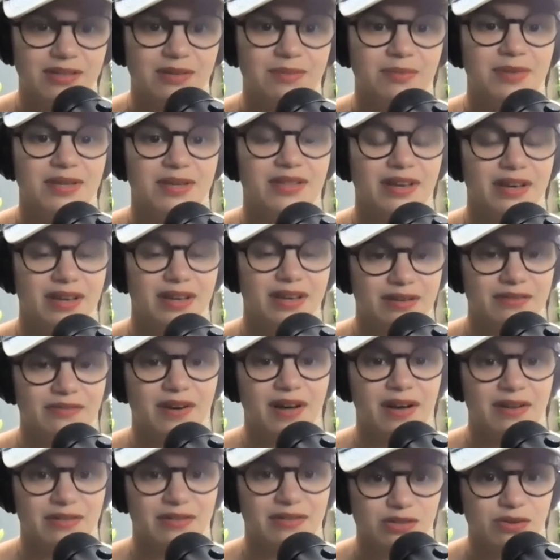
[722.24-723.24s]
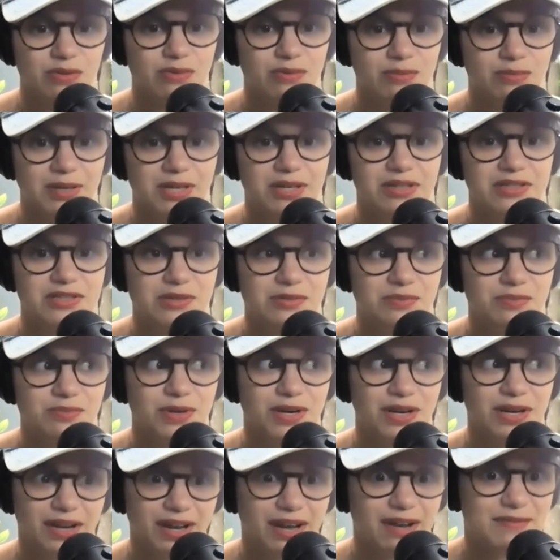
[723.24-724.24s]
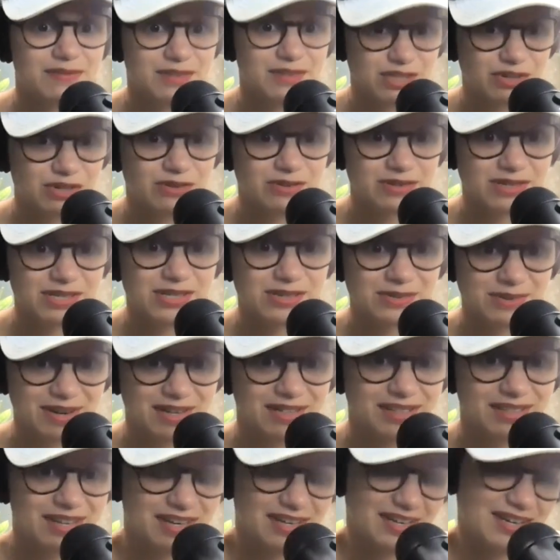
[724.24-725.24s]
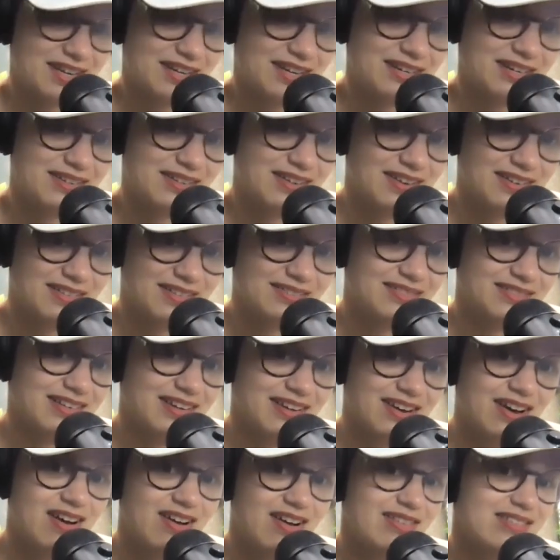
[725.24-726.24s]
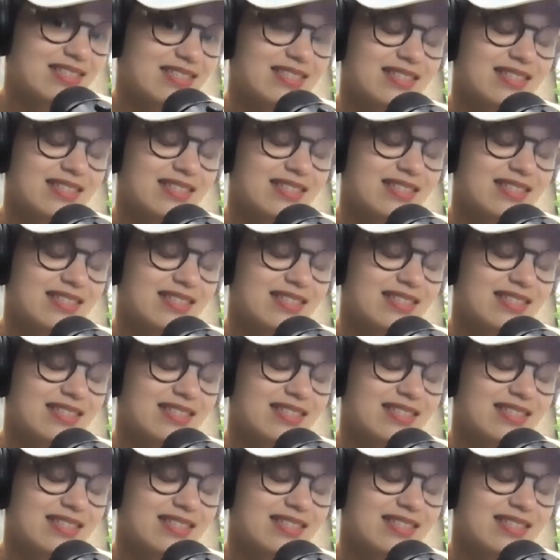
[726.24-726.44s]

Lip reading: and be the head of household because we didn't have a choice, right? Like kind of like us,